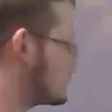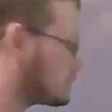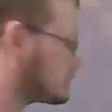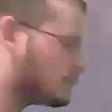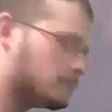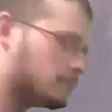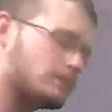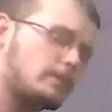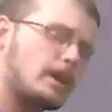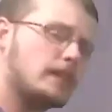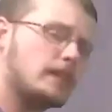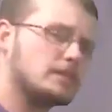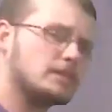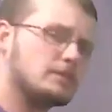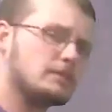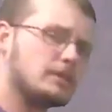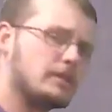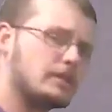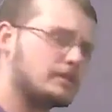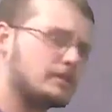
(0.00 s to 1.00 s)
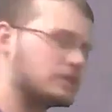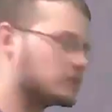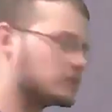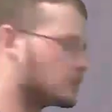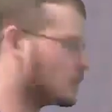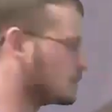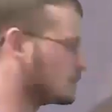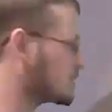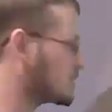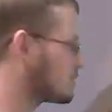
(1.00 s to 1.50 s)
in, possible
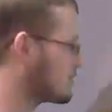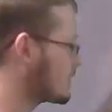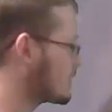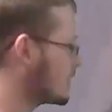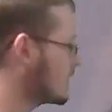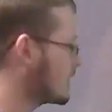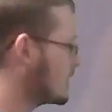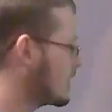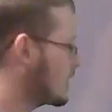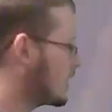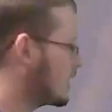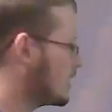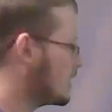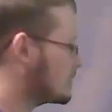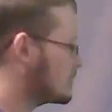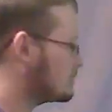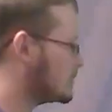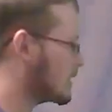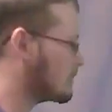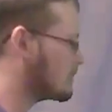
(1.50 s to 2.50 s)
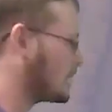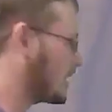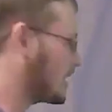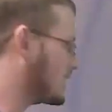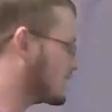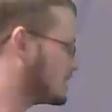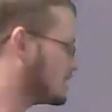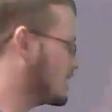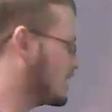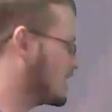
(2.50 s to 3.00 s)
thunderstorms. But
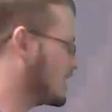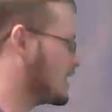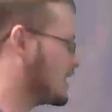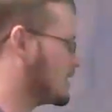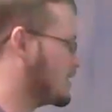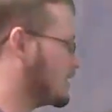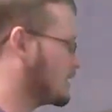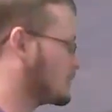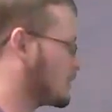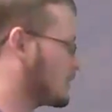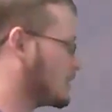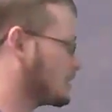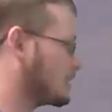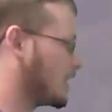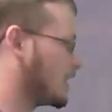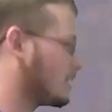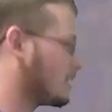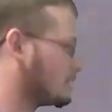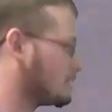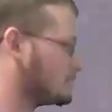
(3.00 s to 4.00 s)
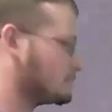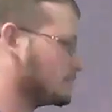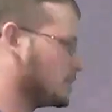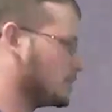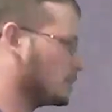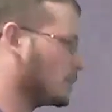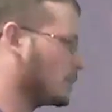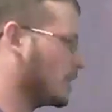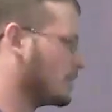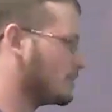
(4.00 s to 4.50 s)
that doesn't mean anything in Montana.
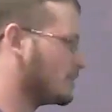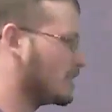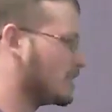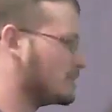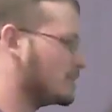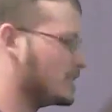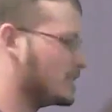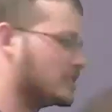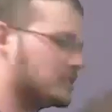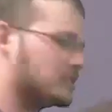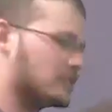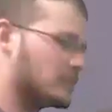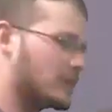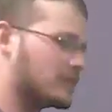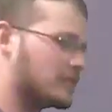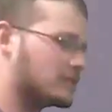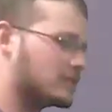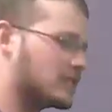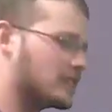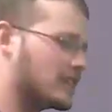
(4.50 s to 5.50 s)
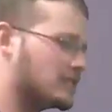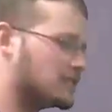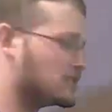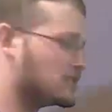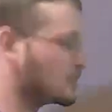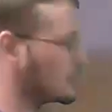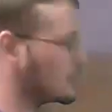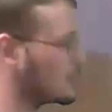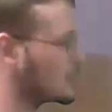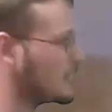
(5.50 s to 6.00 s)
You wait five minutes, the weather
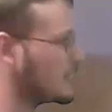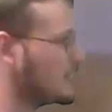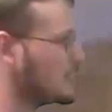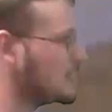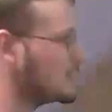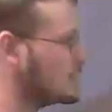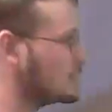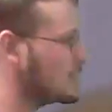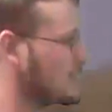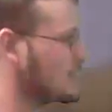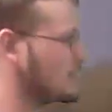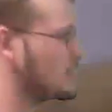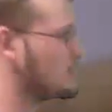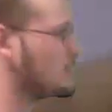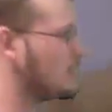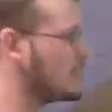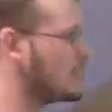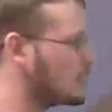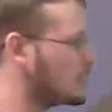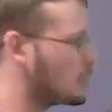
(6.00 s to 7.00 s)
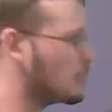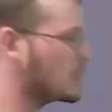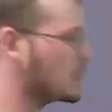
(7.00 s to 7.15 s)
changes. So what we're going to do is spin